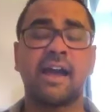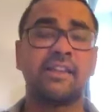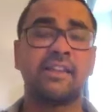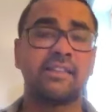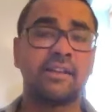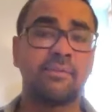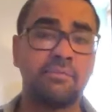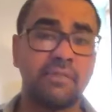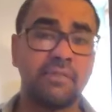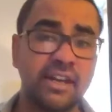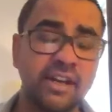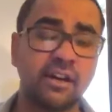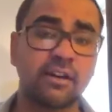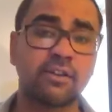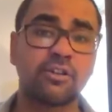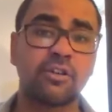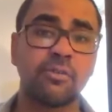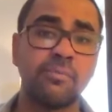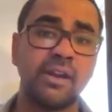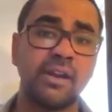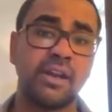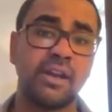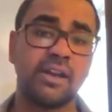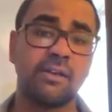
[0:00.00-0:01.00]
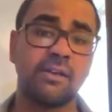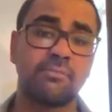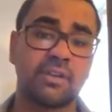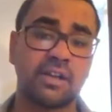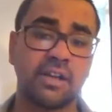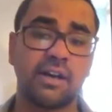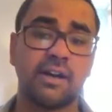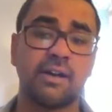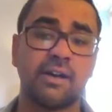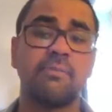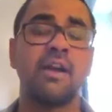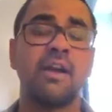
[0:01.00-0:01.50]
And in the near to medium
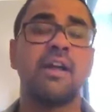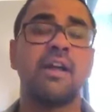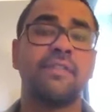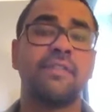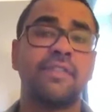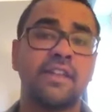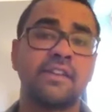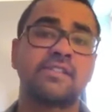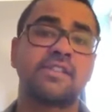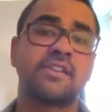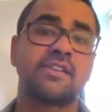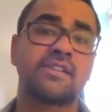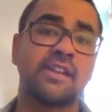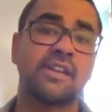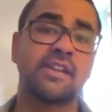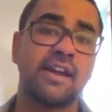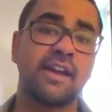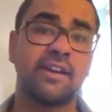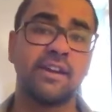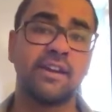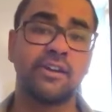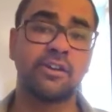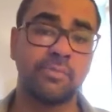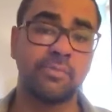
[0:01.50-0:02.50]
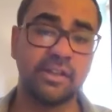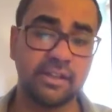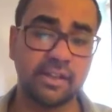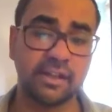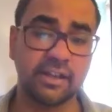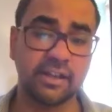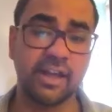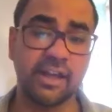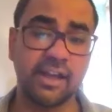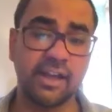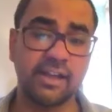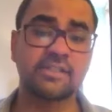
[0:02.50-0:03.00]
term, this is likely to be
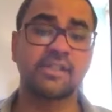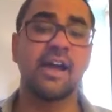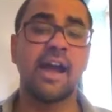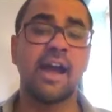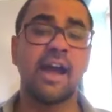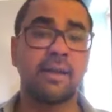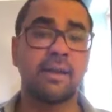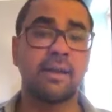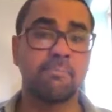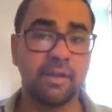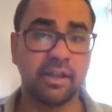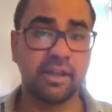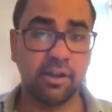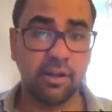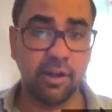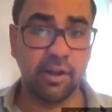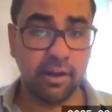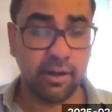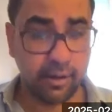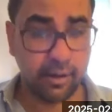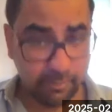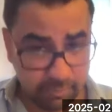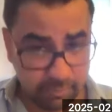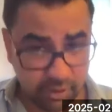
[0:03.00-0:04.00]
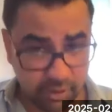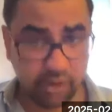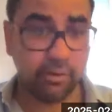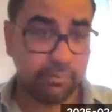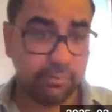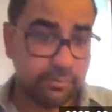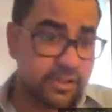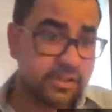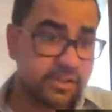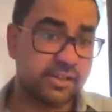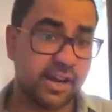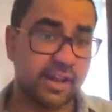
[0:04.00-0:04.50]
the case. And
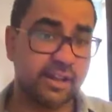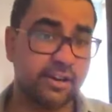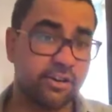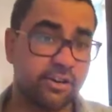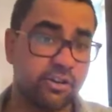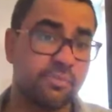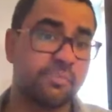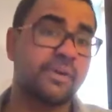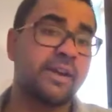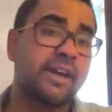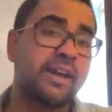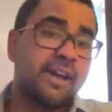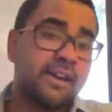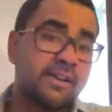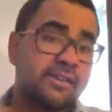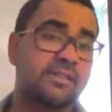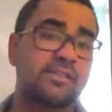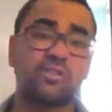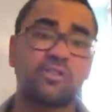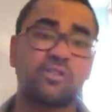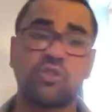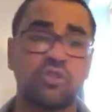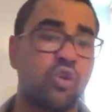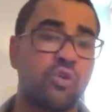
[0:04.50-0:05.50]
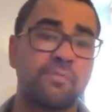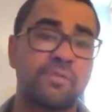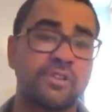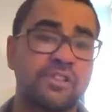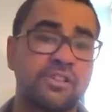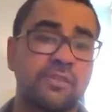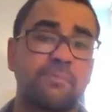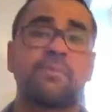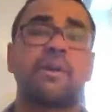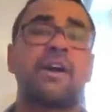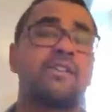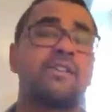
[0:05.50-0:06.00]
this is likely to be the case. So don't be
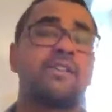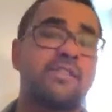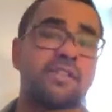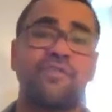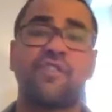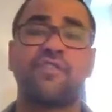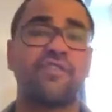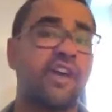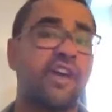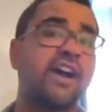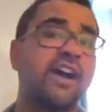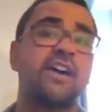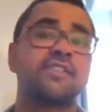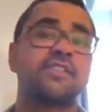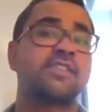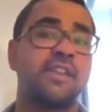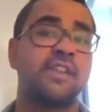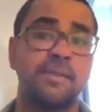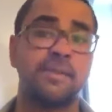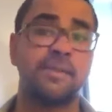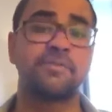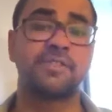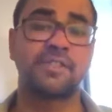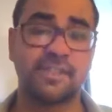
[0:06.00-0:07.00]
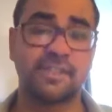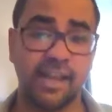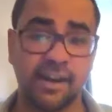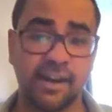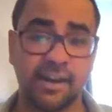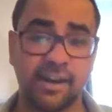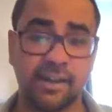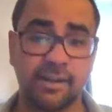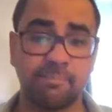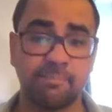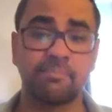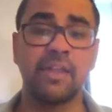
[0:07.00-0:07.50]
surprised if FIIs keeps
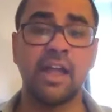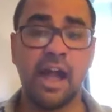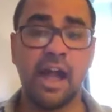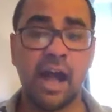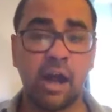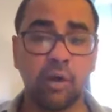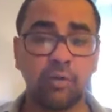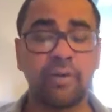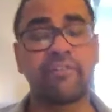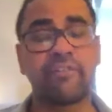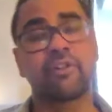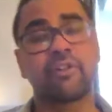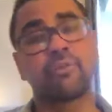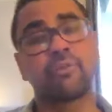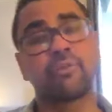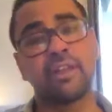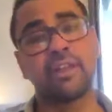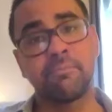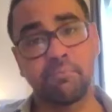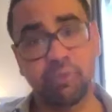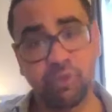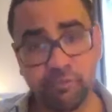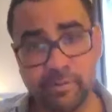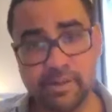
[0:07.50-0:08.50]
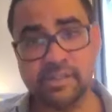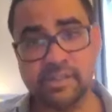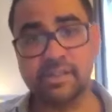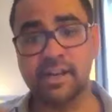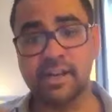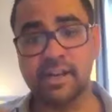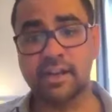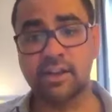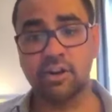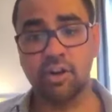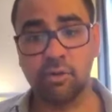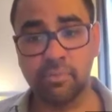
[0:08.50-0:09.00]
selling. However, with improvements
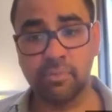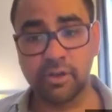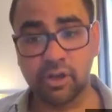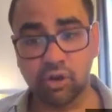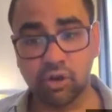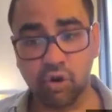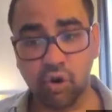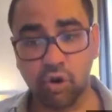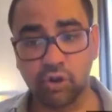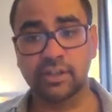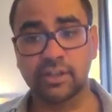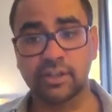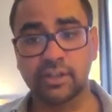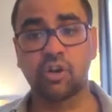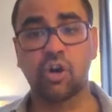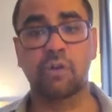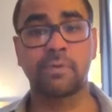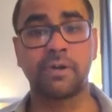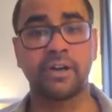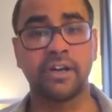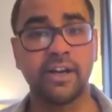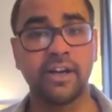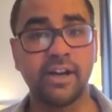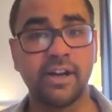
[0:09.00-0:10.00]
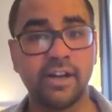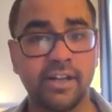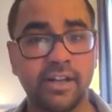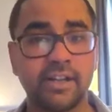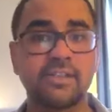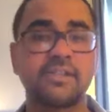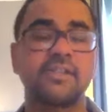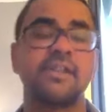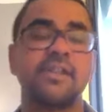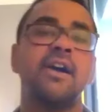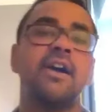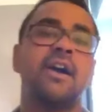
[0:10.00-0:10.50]
in economic growth and corporate
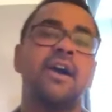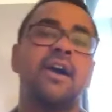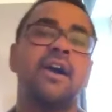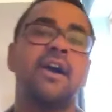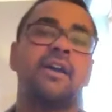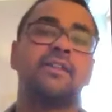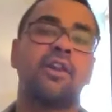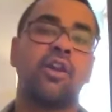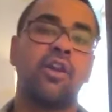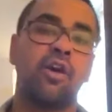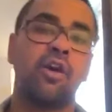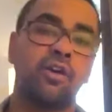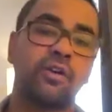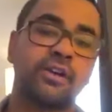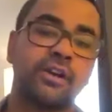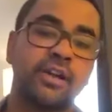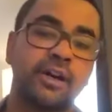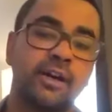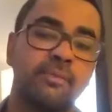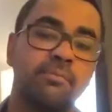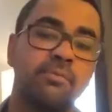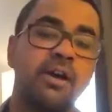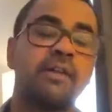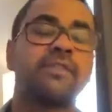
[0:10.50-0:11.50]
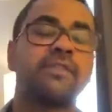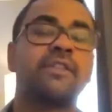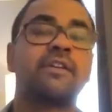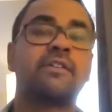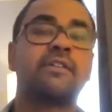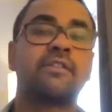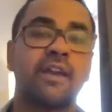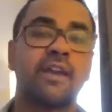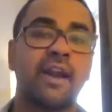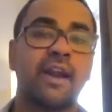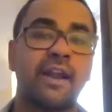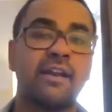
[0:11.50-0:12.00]
earnings, in the long term, the
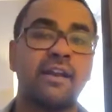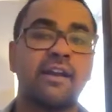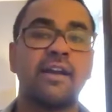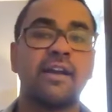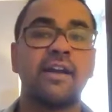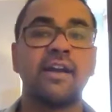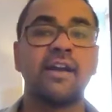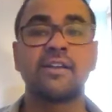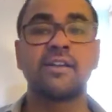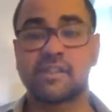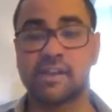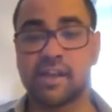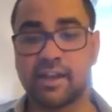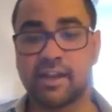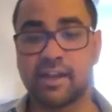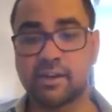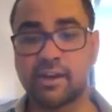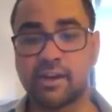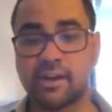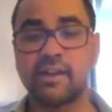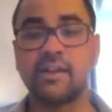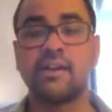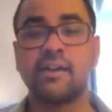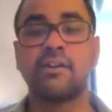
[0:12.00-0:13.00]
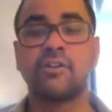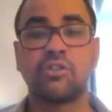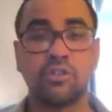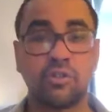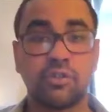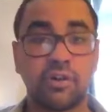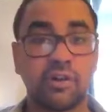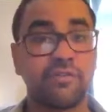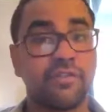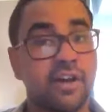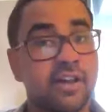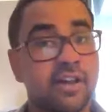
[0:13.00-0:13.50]
trend is likely
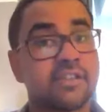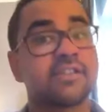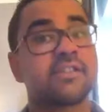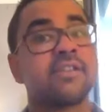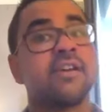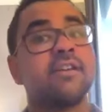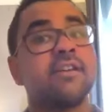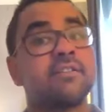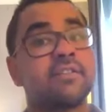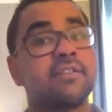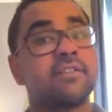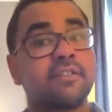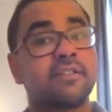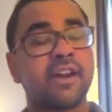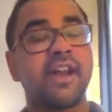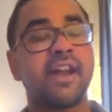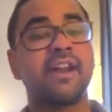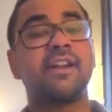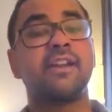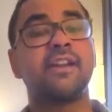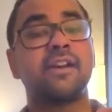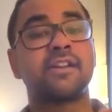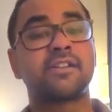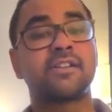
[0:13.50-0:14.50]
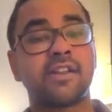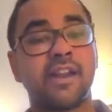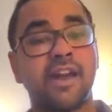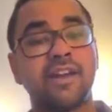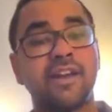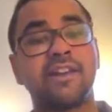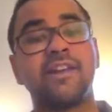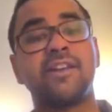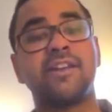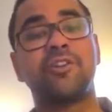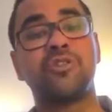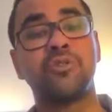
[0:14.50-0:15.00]
to reverse. The trend is
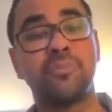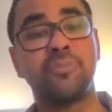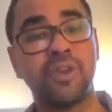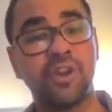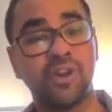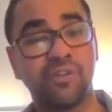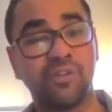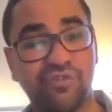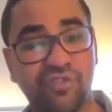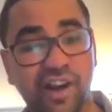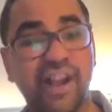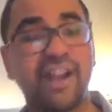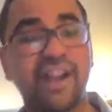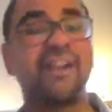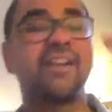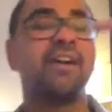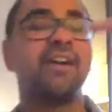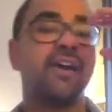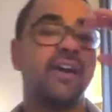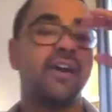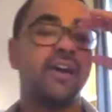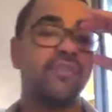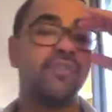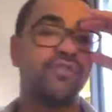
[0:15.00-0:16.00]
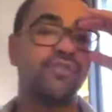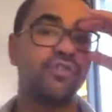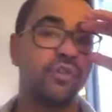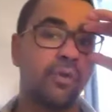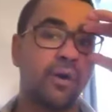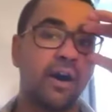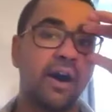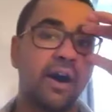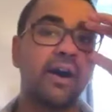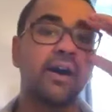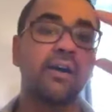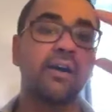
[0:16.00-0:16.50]
likely to be your friend if
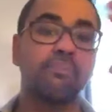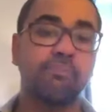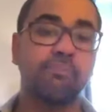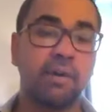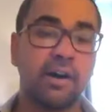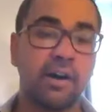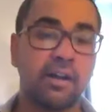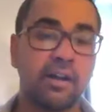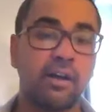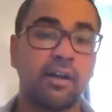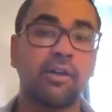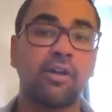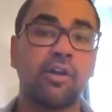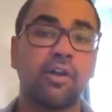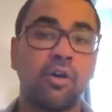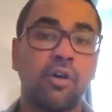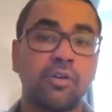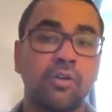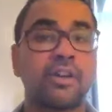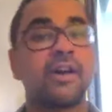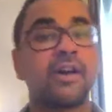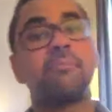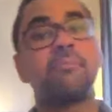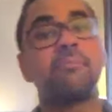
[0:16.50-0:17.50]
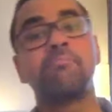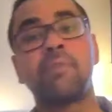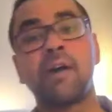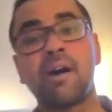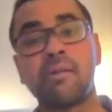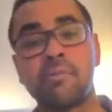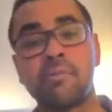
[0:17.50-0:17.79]
you are a long-term